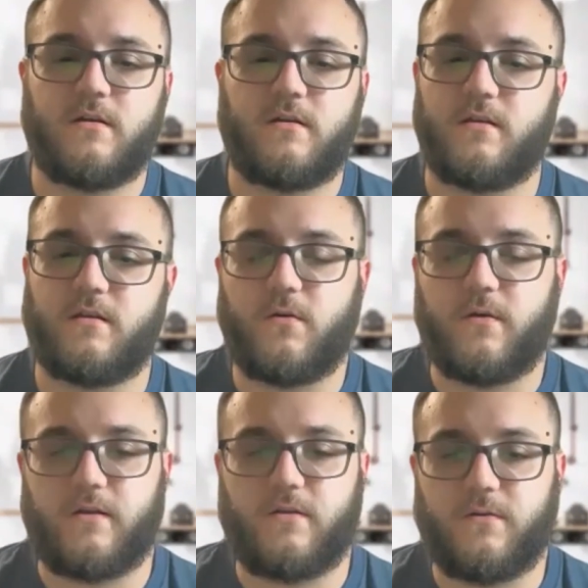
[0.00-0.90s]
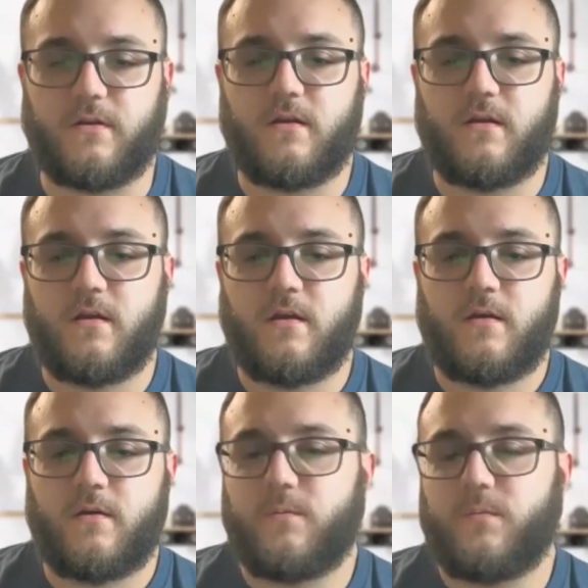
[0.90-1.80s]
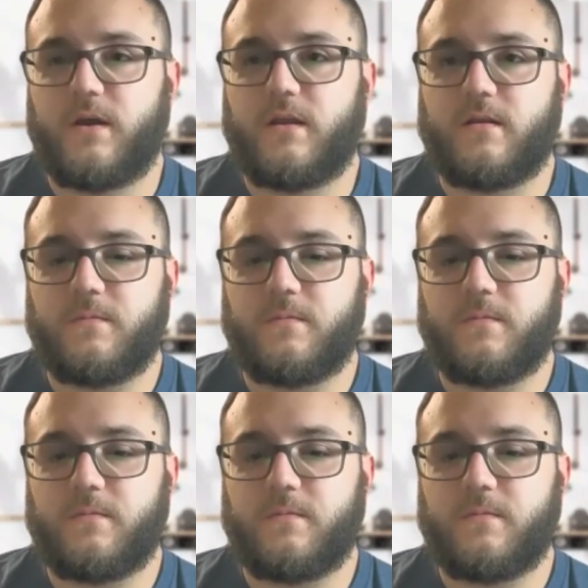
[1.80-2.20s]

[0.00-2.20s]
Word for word: then go ahead and do it. But